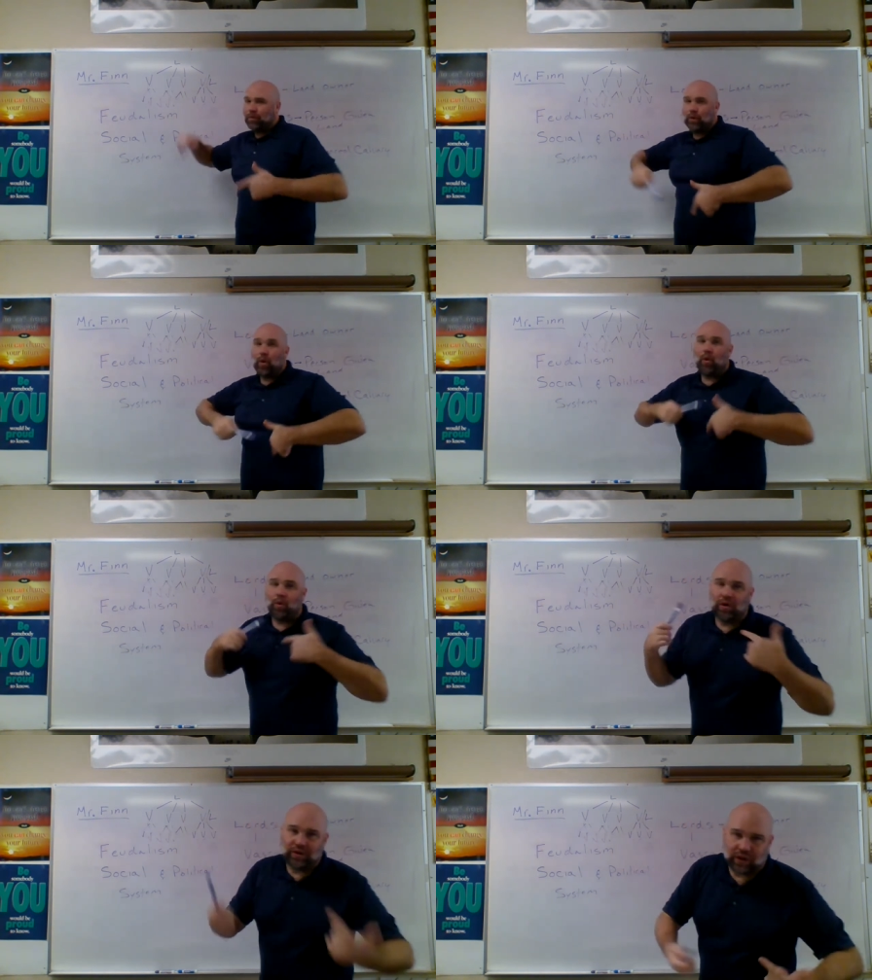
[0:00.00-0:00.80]

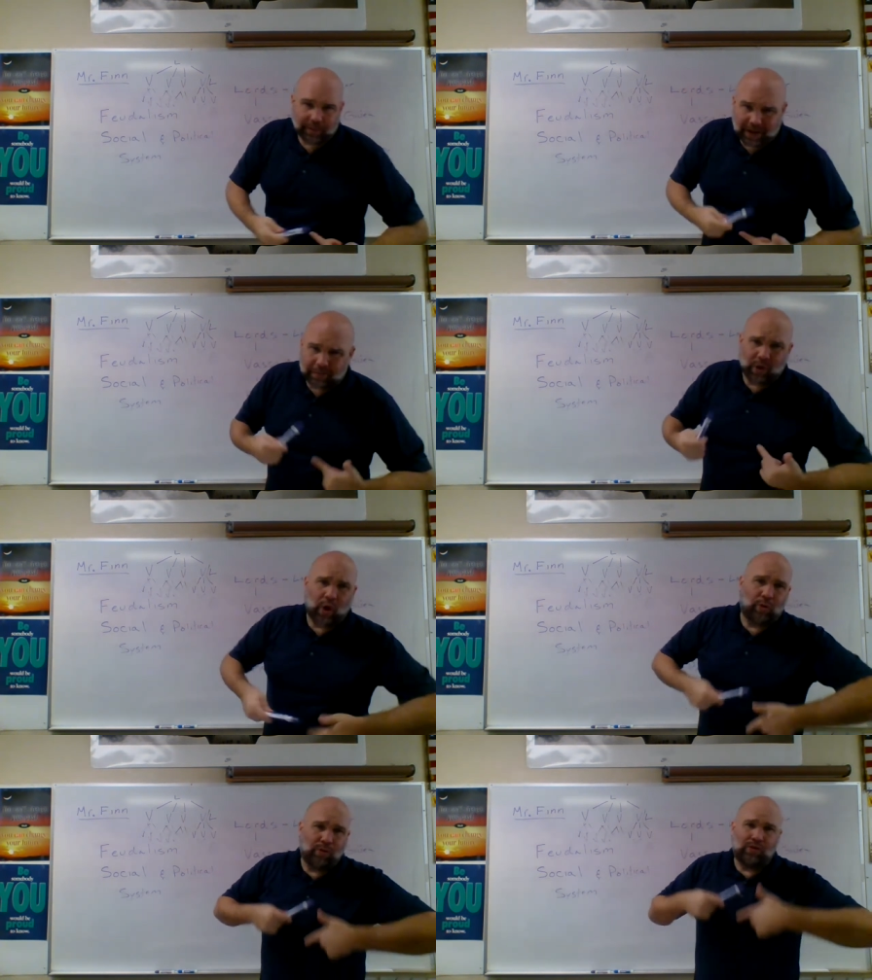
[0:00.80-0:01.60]
lords are going to become
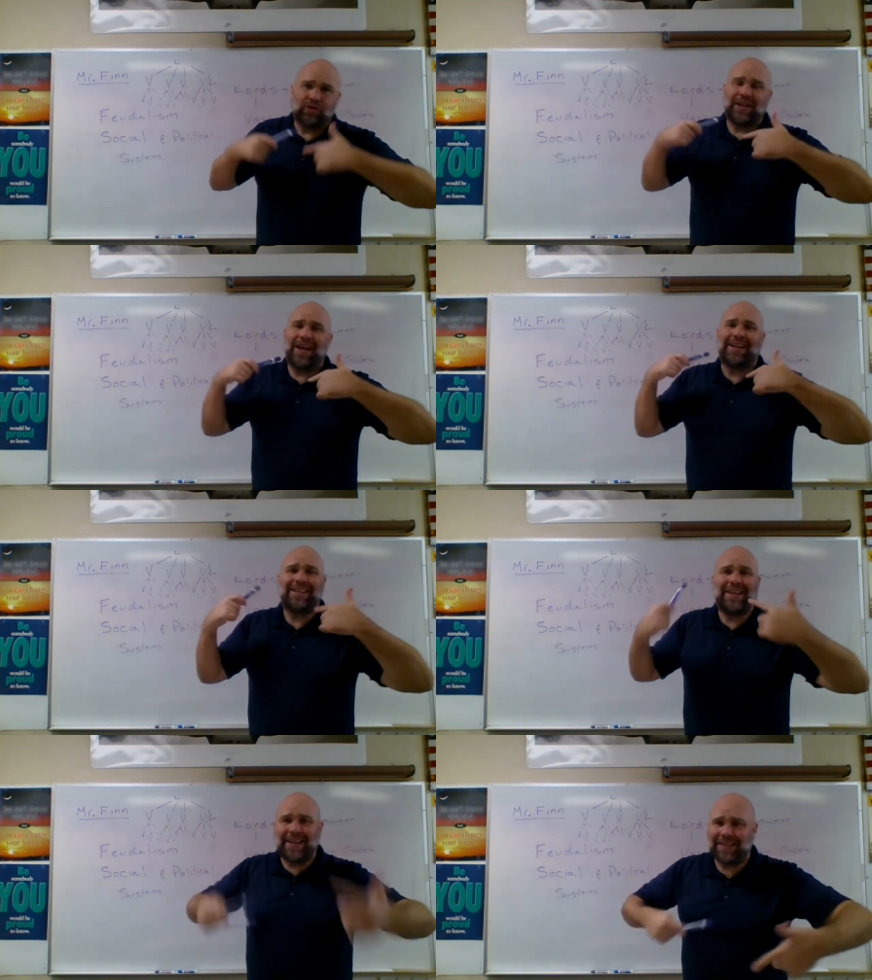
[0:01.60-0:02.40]
nobles and
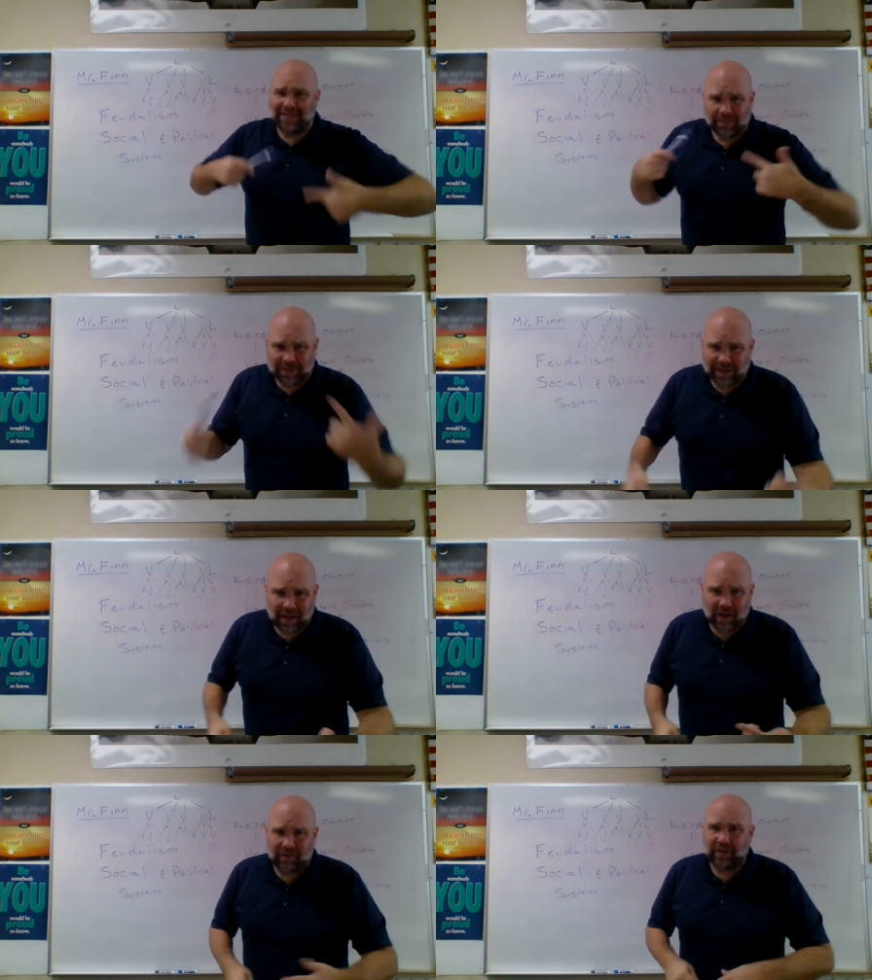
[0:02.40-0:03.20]
kings
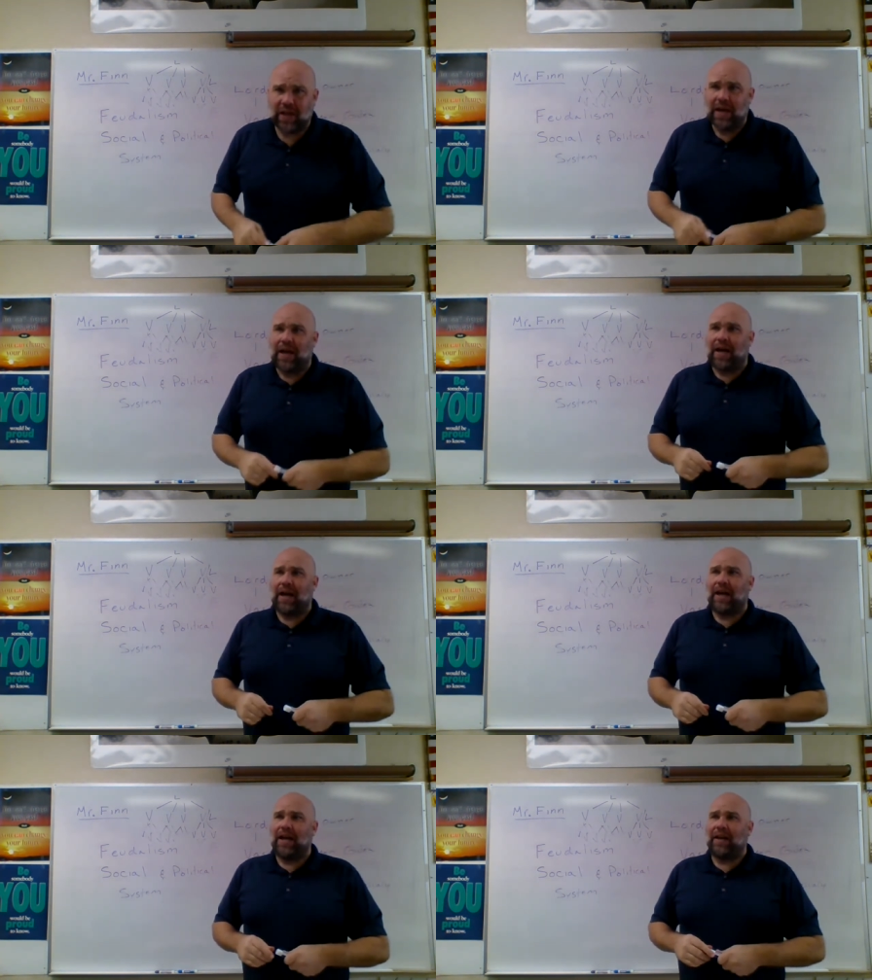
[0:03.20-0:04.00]
themselves,
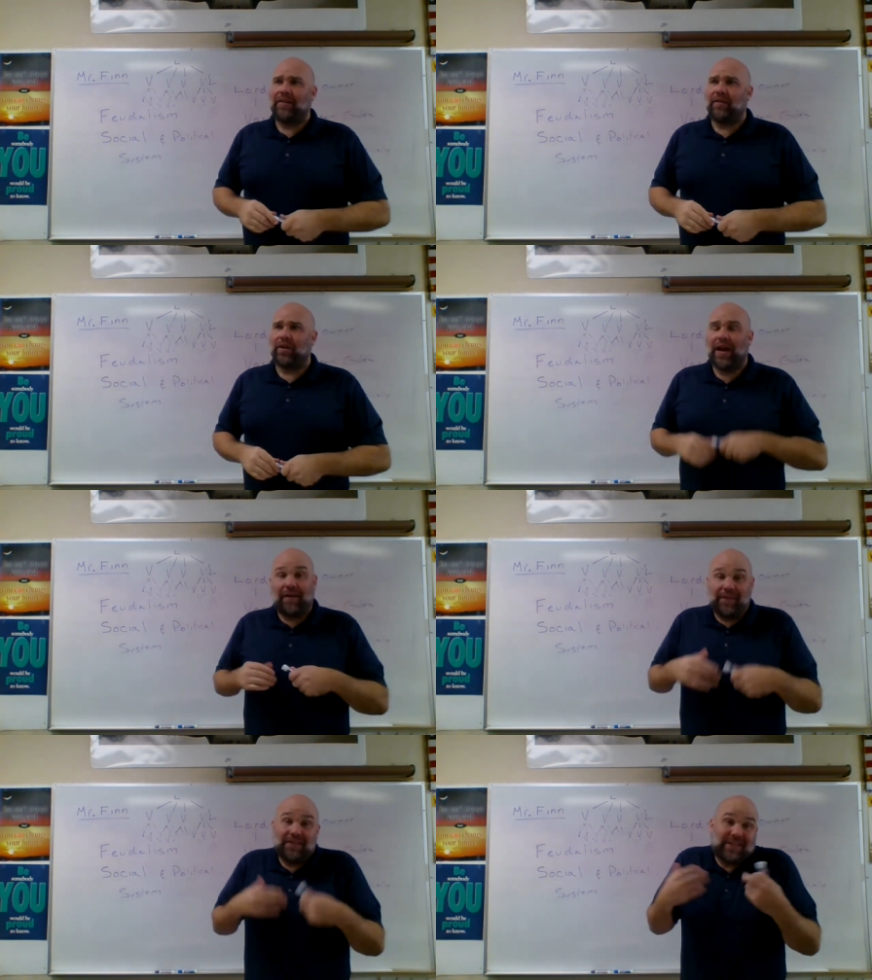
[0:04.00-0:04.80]
uh, and they're going to have these